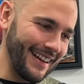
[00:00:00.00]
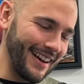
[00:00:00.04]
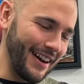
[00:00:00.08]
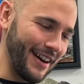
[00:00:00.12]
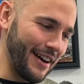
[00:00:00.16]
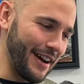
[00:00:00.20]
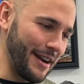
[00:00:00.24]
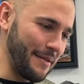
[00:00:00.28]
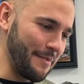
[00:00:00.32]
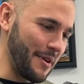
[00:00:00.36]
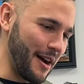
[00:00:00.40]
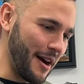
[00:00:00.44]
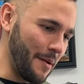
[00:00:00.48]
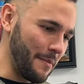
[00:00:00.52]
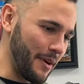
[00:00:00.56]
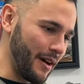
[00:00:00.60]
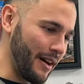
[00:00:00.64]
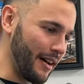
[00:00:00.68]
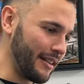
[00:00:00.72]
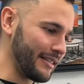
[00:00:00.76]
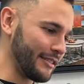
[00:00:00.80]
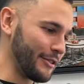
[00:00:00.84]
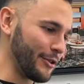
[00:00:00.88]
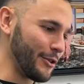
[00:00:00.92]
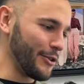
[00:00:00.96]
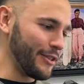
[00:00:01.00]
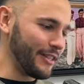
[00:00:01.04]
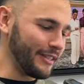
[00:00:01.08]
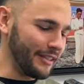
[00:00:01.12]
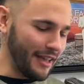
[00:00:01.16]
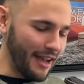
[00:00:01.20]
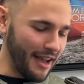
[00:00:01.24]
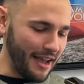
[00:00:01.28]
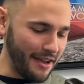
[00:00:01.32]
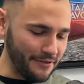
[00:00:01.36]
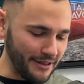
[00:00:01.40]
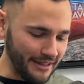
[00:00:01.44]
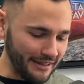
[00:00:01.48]
All right, Mama. Tune in
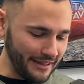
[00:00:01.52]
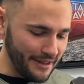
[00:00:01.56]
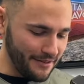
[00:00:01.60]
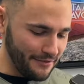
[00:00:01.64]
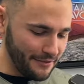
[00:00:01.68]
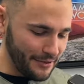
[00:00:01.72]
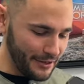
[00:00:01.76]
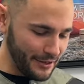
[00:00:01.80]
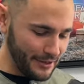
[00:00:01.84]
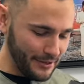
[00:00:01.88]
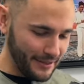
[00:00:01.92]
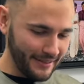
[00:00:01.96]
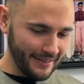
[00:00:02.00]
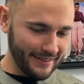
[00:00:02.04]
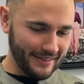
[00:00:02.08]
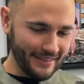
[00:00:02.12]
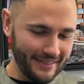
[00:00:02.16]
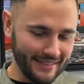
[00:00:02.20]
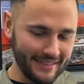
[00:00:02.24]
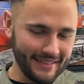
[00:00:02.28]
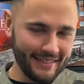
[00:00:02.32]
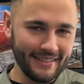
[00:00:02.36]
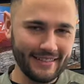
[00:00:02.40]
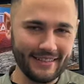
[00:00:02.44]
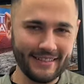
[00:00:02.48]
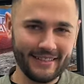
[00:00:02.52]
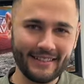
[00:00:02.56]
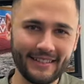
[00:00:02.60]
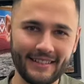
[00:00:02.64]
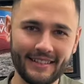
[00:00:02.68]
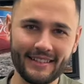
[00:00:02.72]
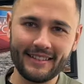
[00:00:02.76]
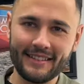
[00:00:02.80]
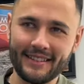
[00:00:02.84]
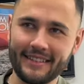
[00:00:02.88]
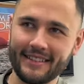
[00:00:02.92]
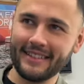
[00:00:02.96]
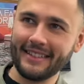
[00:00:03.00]
live. I love you. We're,
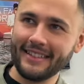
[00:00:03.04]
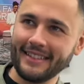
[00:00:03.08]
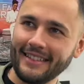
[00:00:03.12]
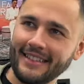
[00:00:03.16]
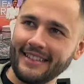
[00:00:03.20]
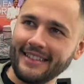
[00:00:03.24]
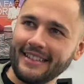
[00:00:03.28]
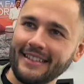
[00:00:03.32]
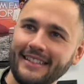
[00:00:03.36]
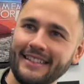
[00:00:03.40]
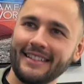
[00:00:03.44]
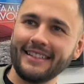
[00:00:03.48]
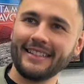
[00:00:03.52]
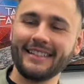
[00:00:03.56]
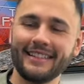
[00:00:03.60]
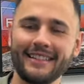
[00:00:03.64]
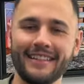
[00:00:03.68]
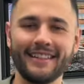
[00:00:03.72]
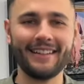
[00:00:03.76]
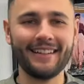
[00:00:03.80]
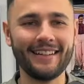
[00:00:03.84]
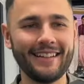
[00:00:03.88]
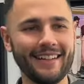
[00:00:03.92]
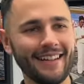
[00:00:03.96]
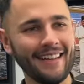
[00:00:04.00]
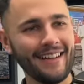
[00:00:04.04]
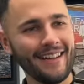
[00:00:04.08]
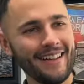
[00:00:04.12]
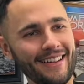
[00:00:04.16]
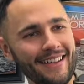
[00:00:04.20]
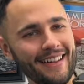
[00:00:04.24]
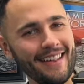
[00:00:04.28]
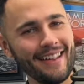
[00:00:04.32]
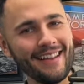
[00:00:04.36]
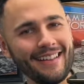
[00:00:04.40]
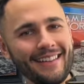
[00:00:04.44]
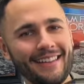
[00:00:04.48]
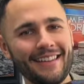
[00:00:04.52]
we're watching. Okay. All
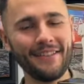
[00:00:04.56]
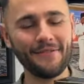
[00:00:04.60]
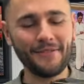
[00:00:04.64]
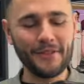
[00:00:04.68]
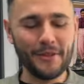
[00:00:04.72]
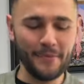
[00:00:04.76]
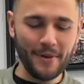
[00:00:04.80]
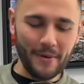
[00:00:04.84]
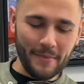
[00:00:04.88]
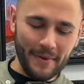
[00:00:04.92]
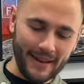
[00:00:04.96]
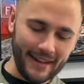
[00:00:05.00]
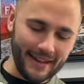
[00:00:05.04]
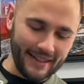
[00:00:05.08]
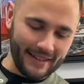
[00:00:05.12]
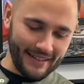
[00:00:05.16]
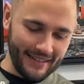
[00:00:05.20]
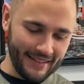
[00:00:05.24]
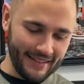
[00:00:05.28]
right. Love you. Bye-bye.